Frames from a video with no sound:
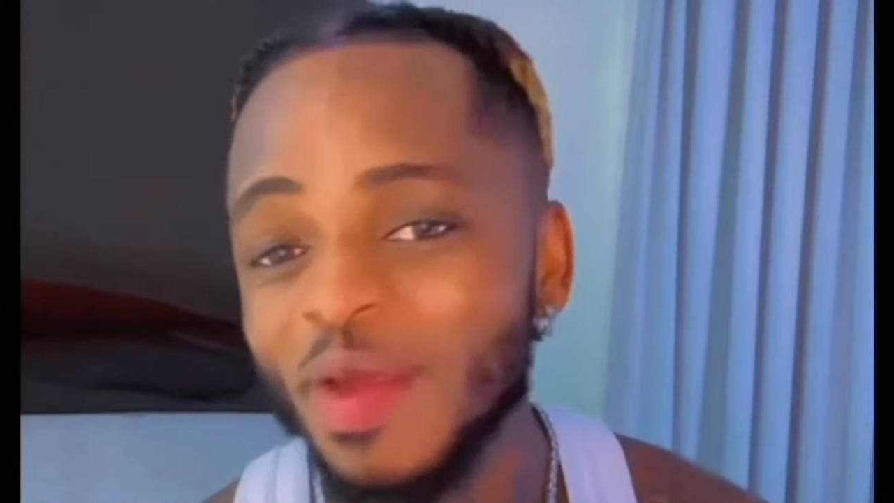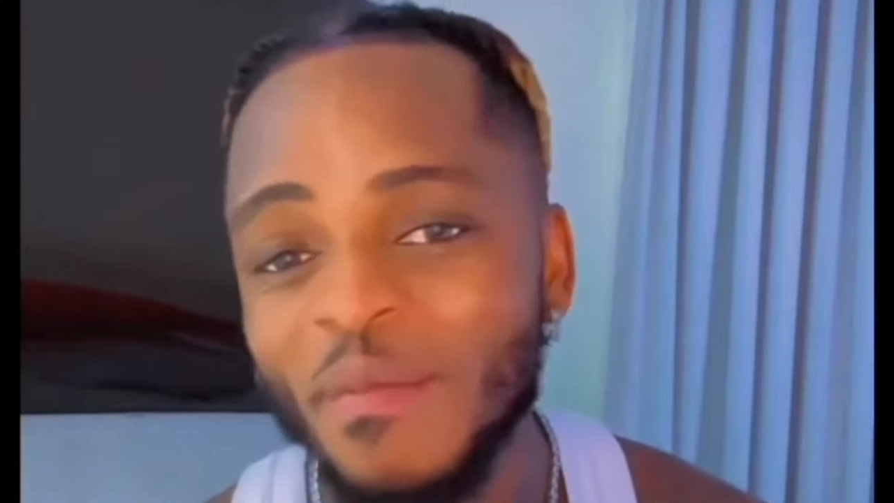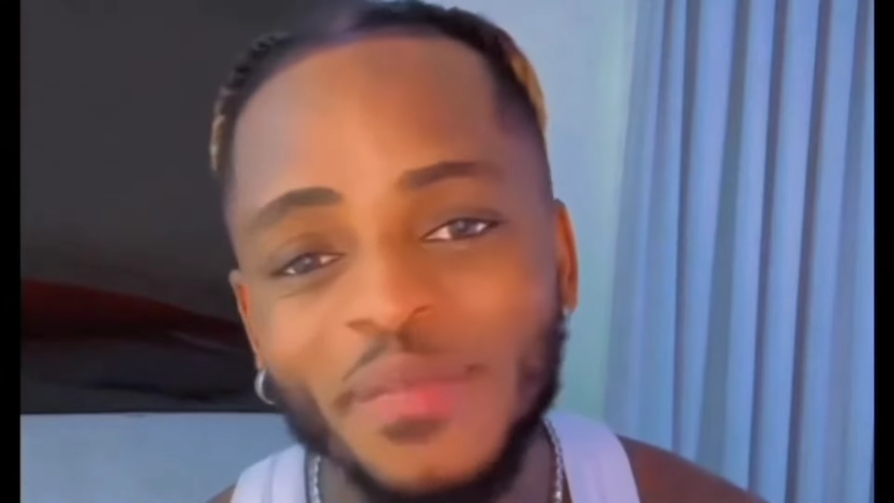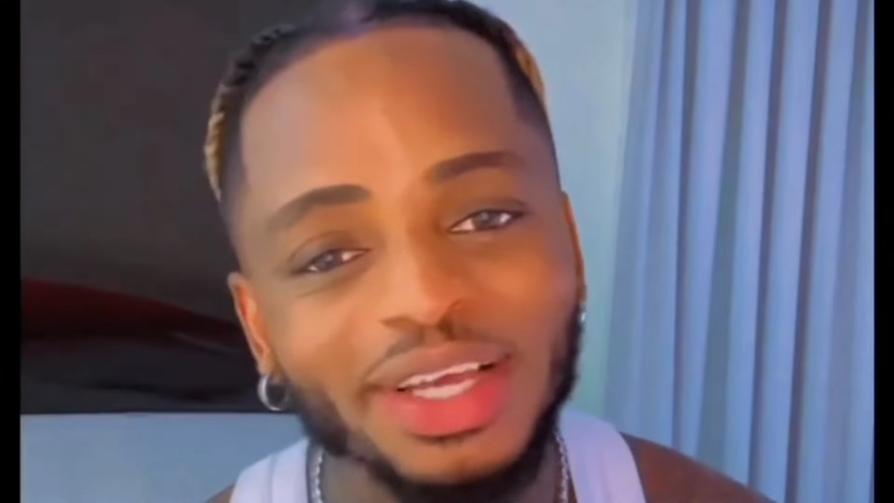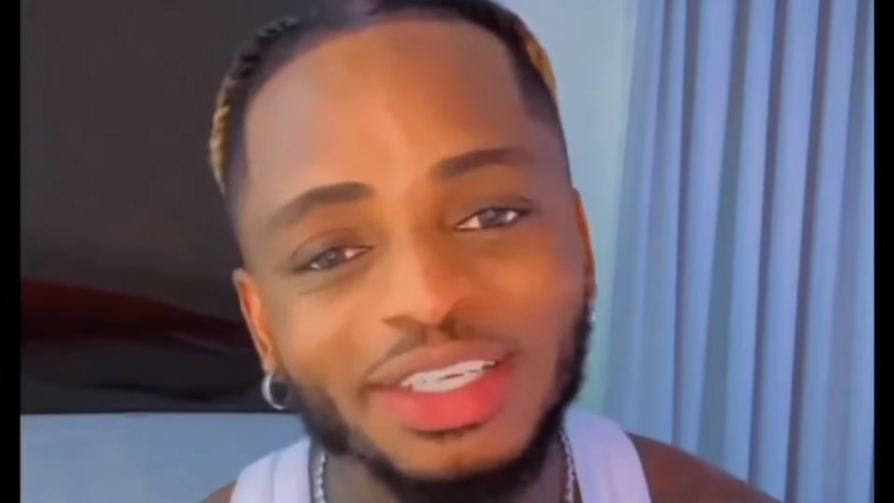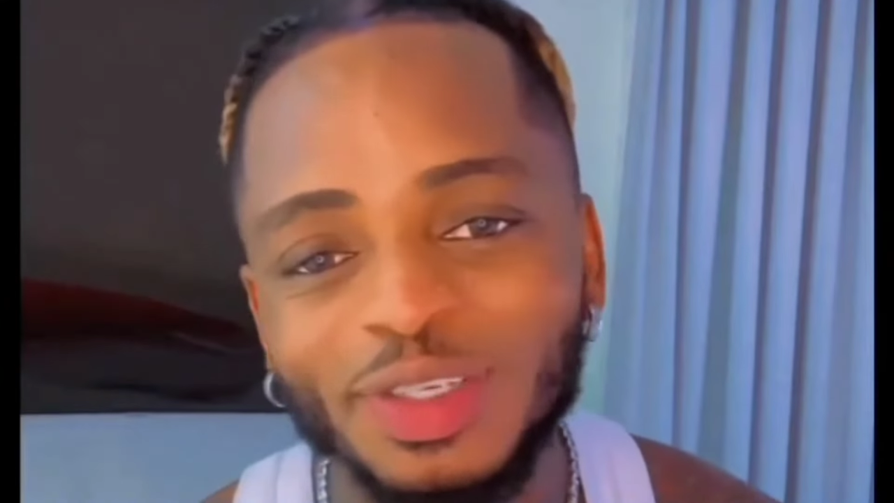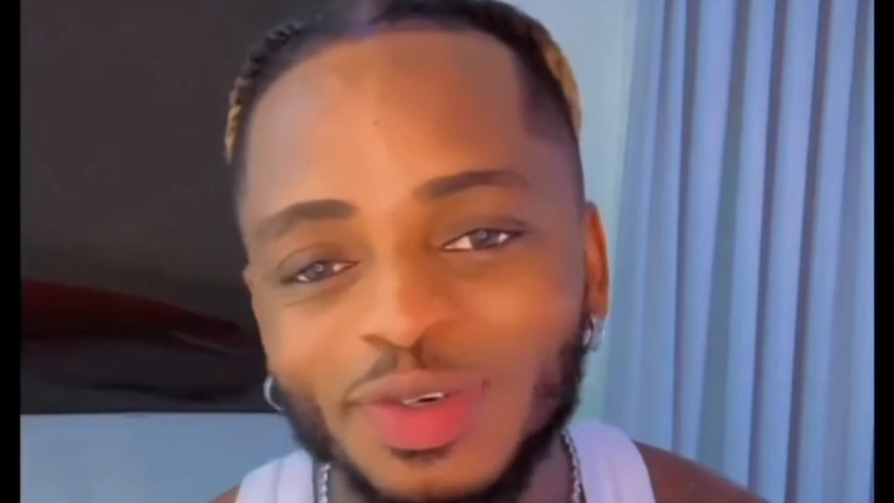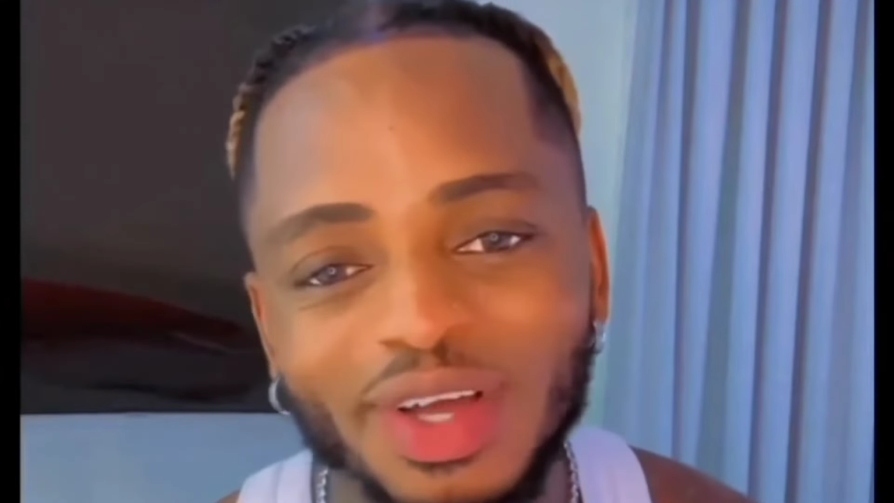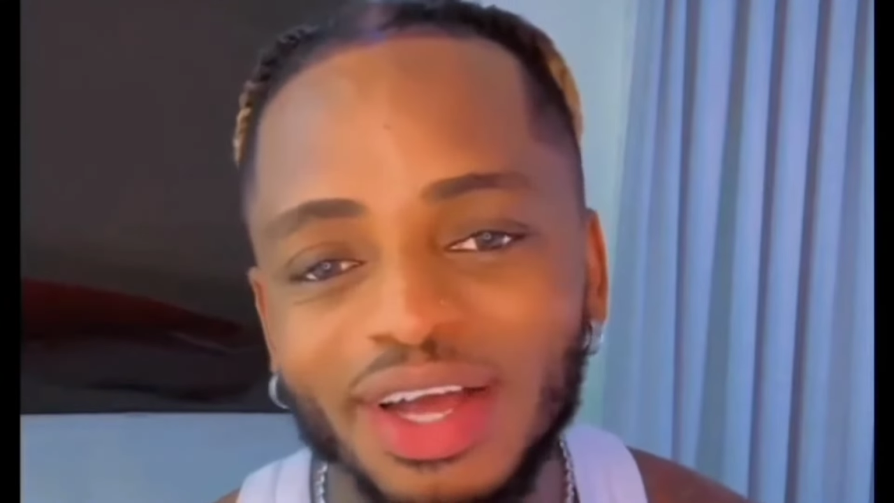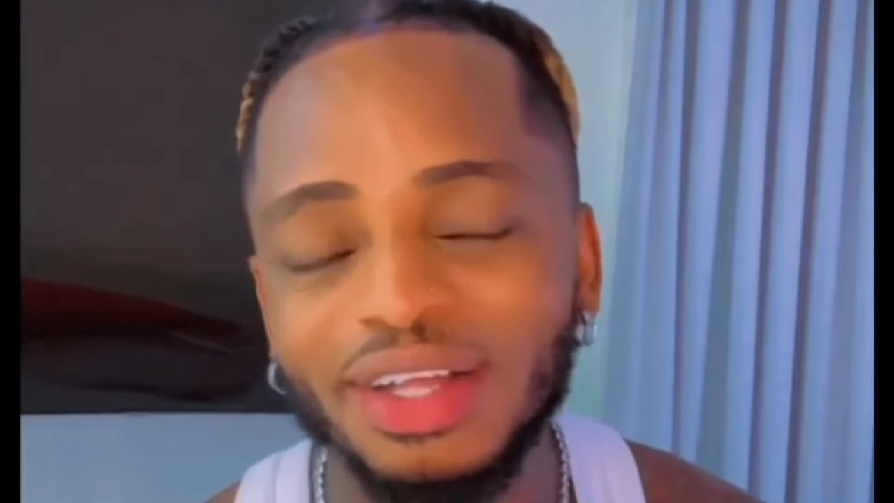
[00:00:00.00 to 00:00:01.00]
he
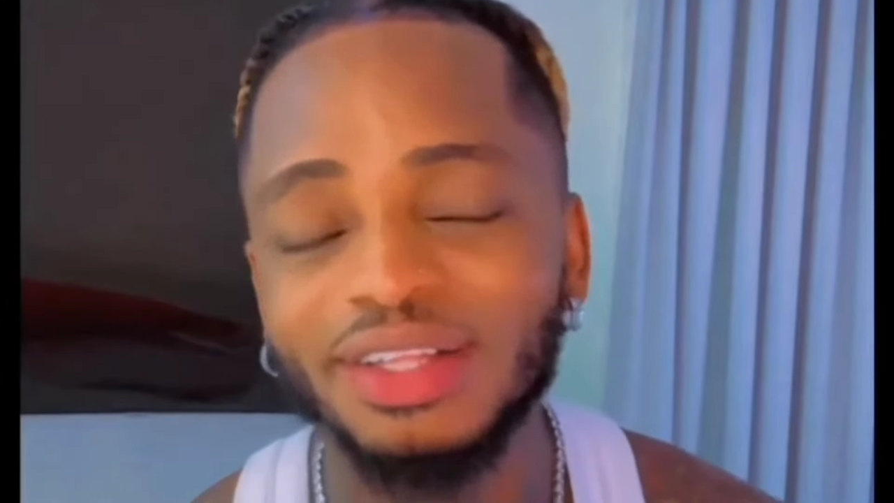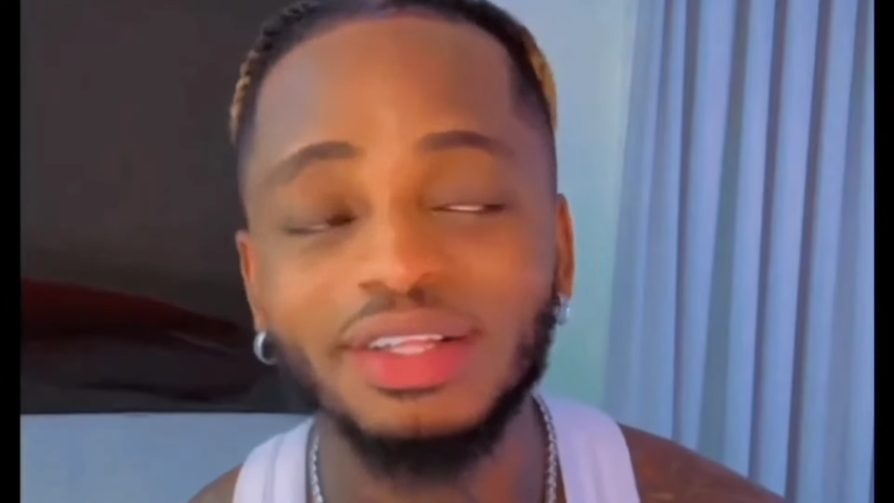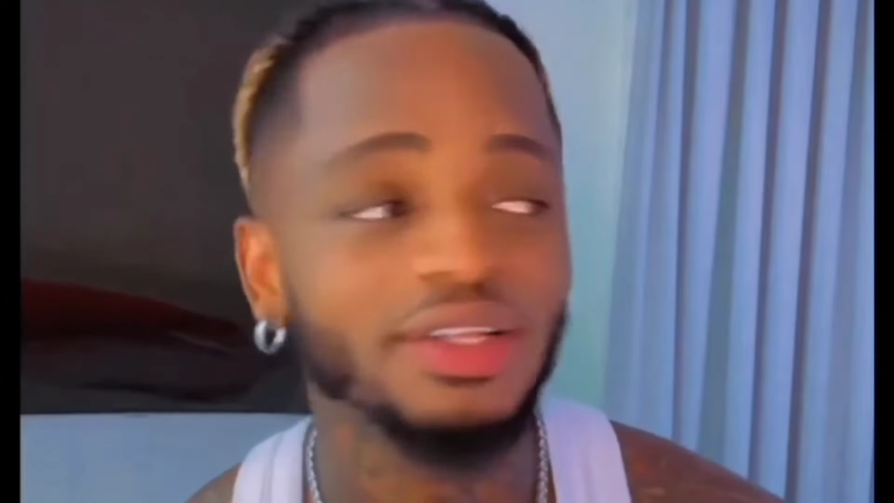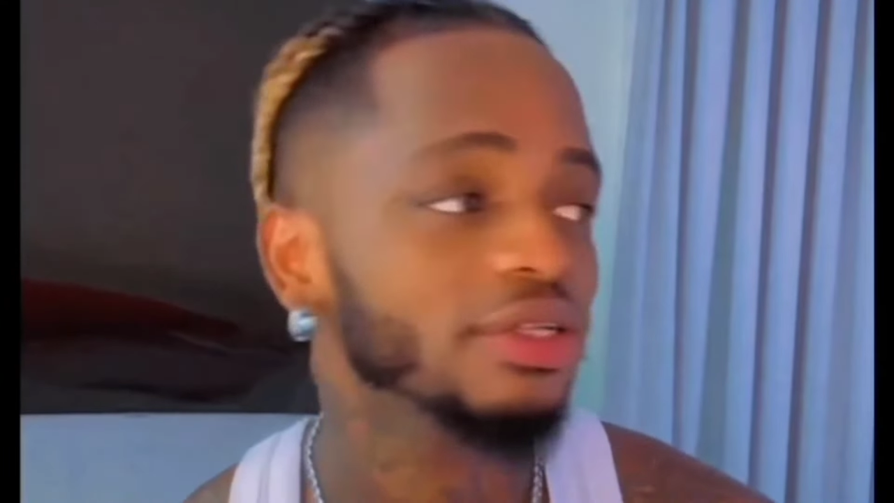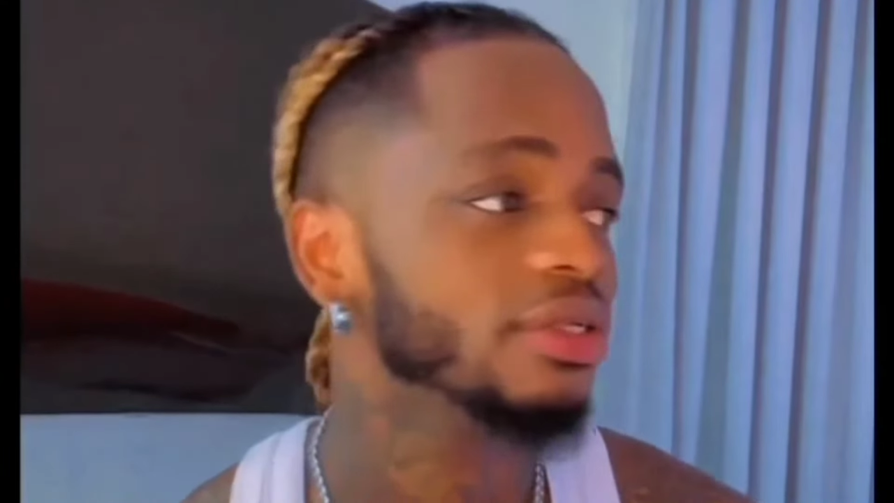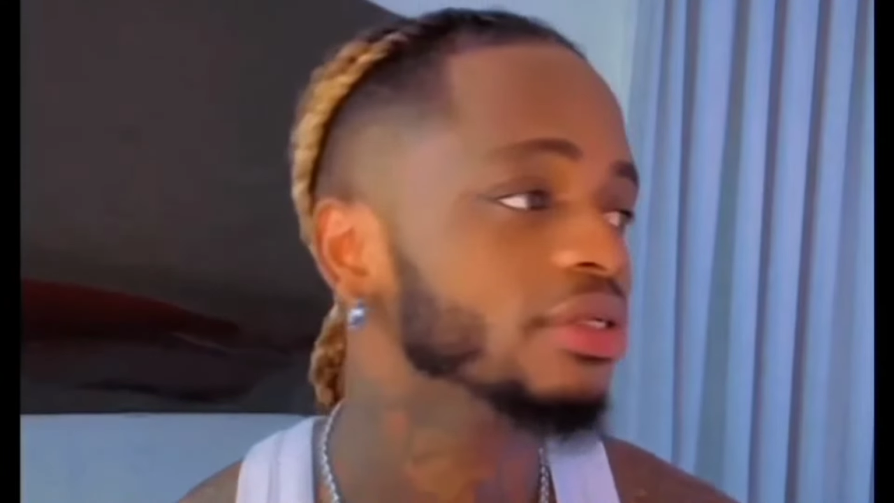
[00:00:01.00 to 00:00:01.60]
respects me.